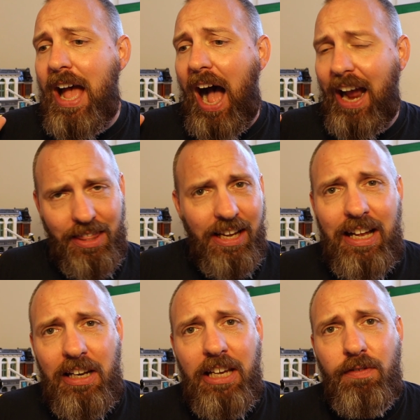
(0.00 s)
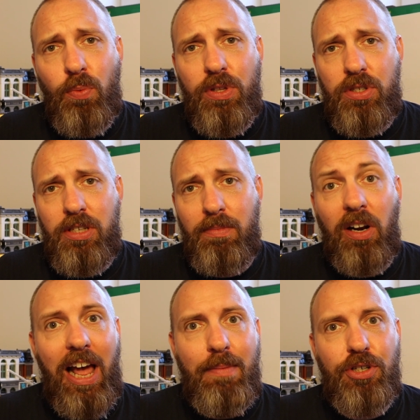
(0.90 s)
I think I'll leave you with some
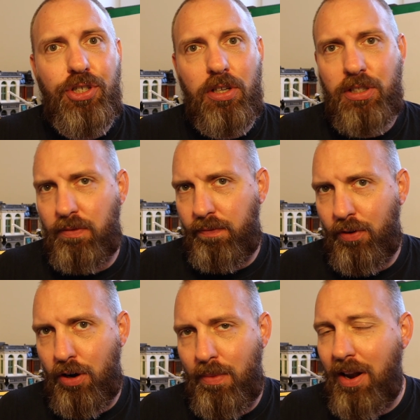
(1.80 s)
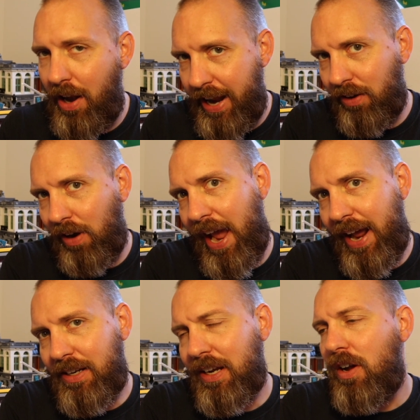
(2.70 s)
glamour shots from
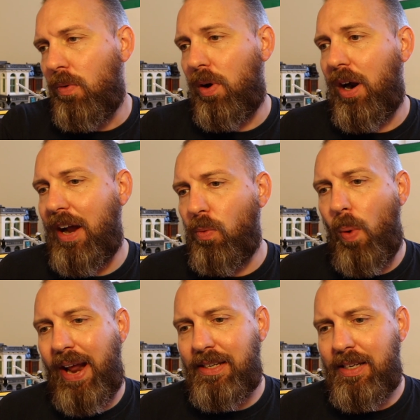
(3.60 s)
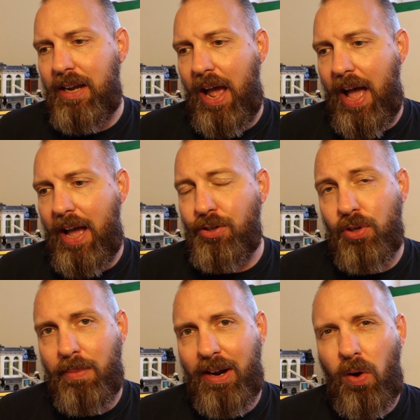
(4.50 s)
LEGOland, where I went
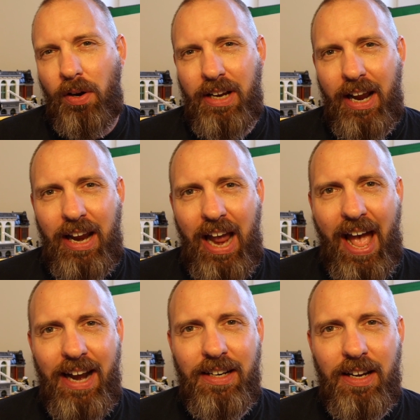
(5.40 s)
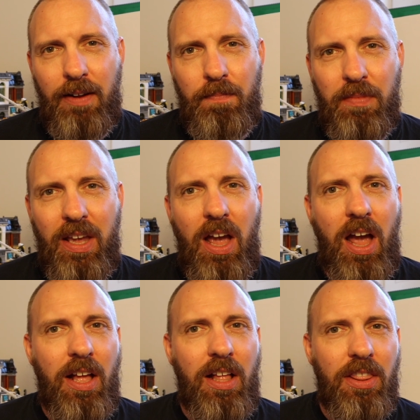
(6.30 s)
during my holiday, and
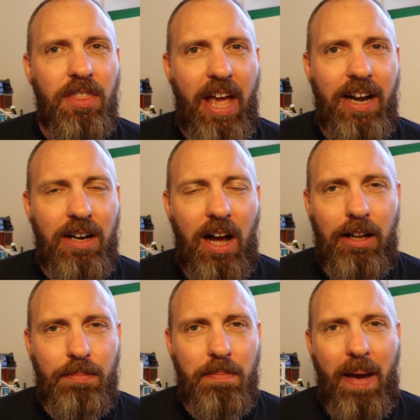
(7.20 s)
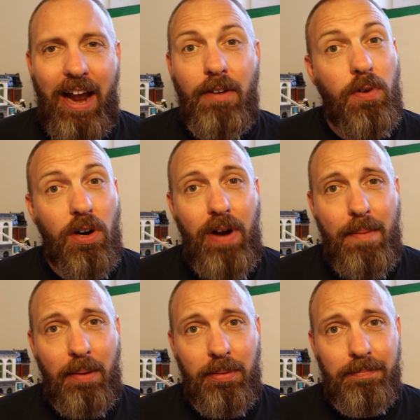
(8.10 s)
then I'll be back for a
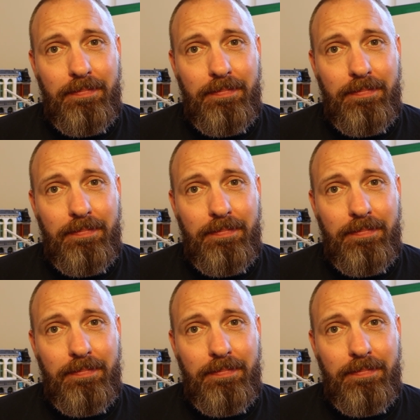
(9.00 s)
wrap-up.